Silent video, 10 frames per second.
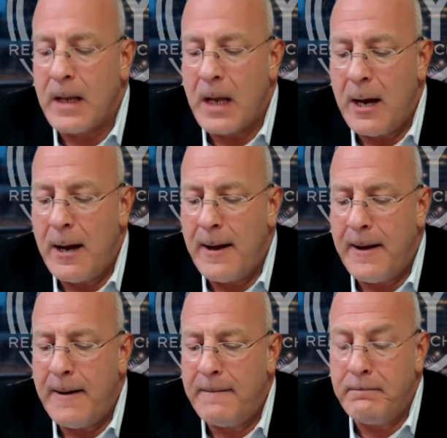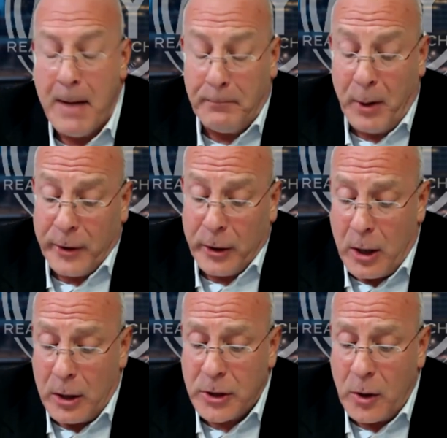My
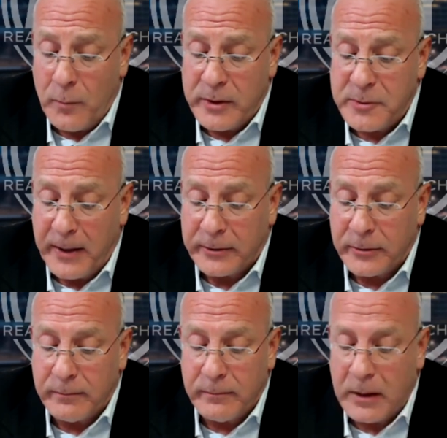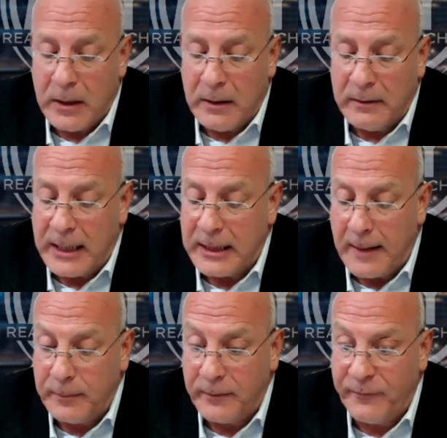brother-in-law is a home inspector. I've got a
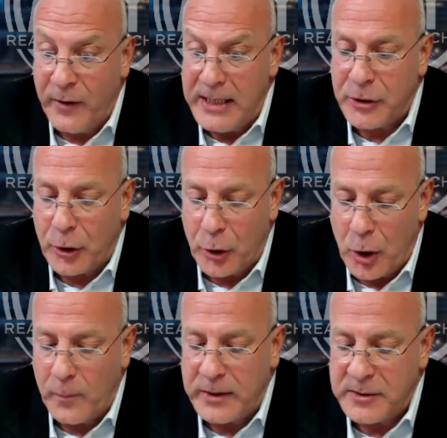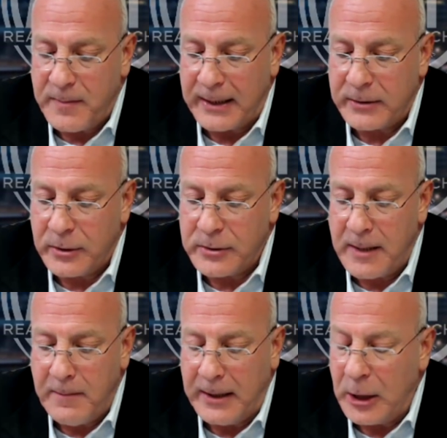couple of friends that are home inspectors.
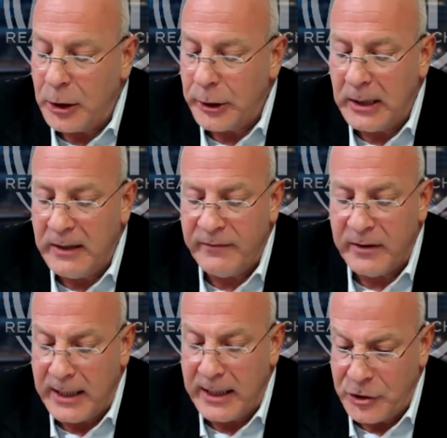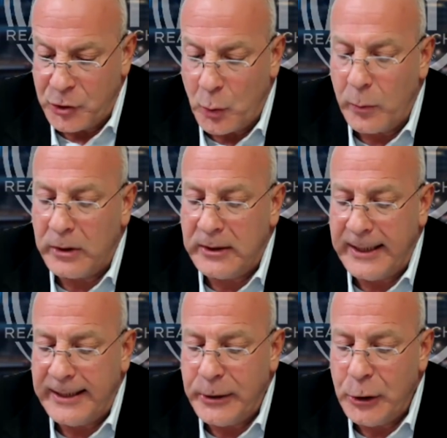They make a good living. They enjoy what
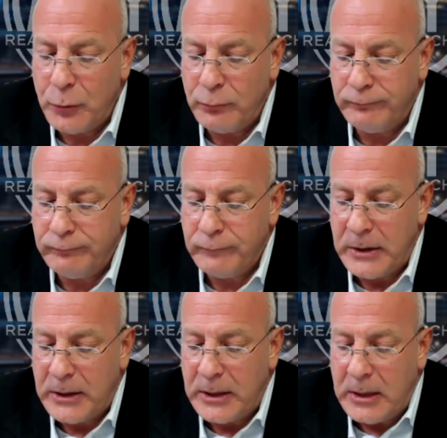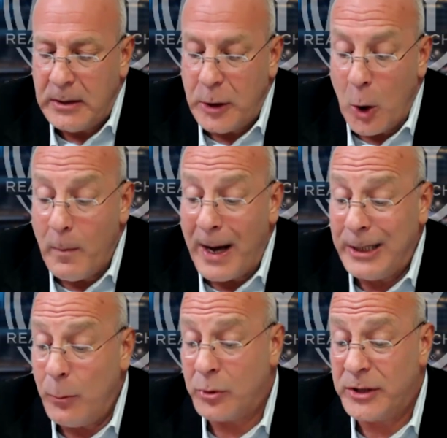they do.
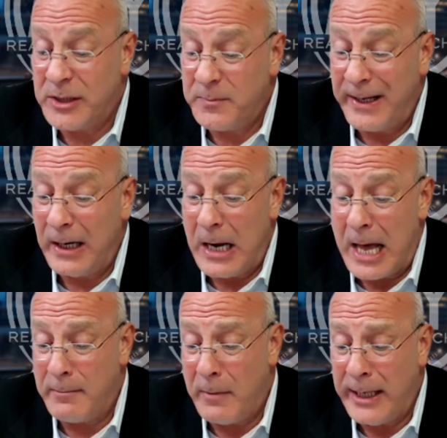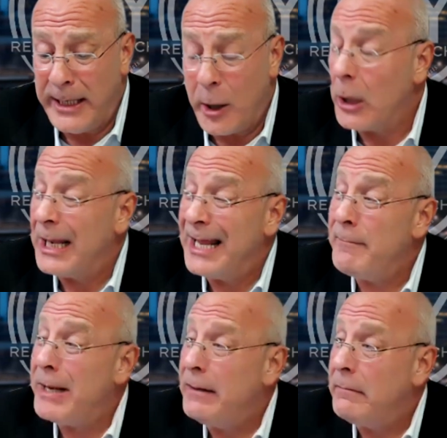Nobody wants to spend a lot of money on
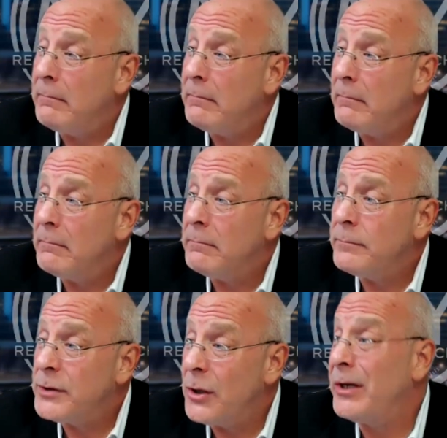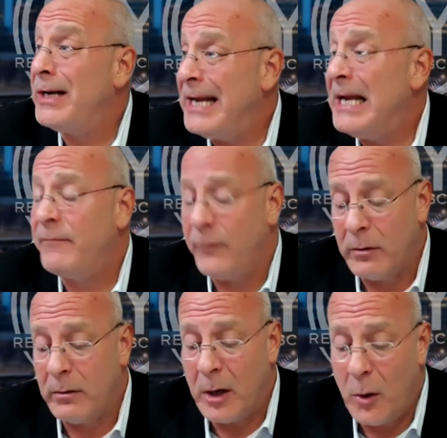lemon. So the need
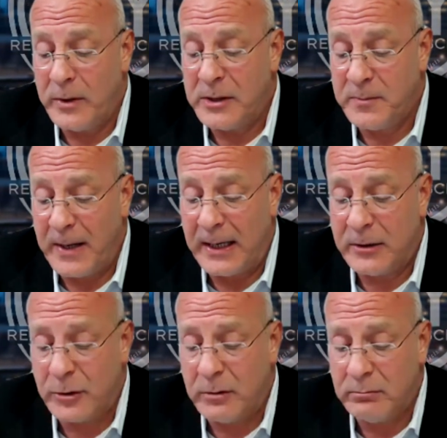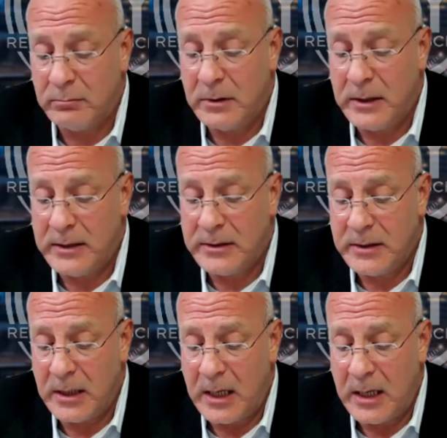for a home inspector is
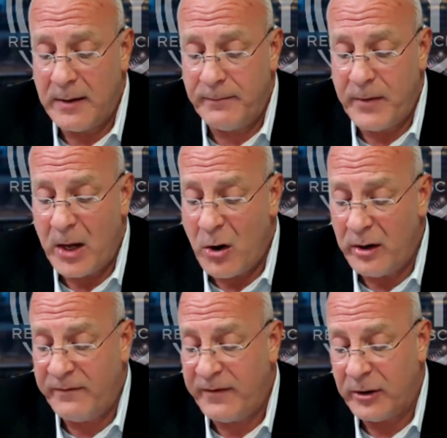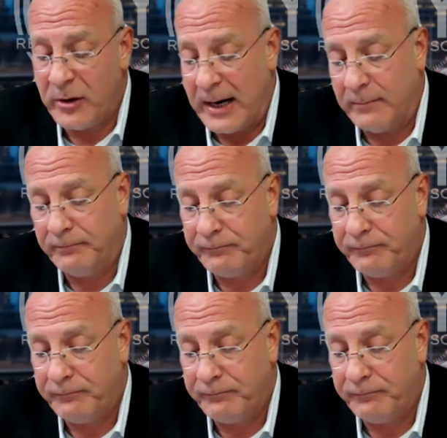not hard to figure out.